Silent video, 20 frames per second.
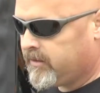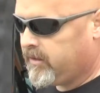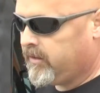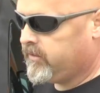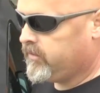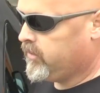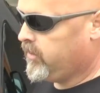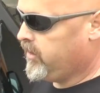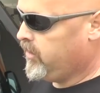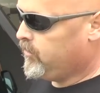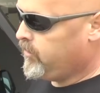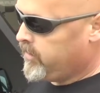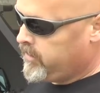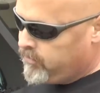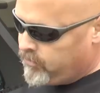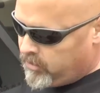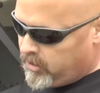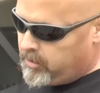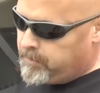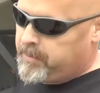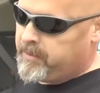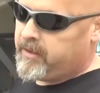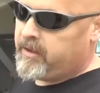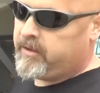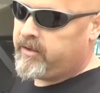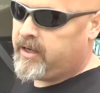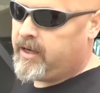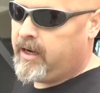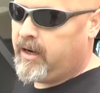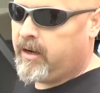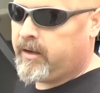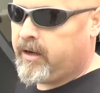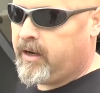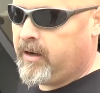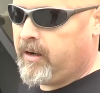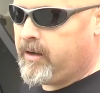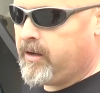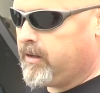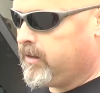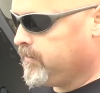so that when you open the tire
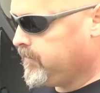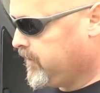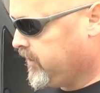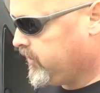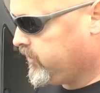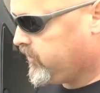carrier, it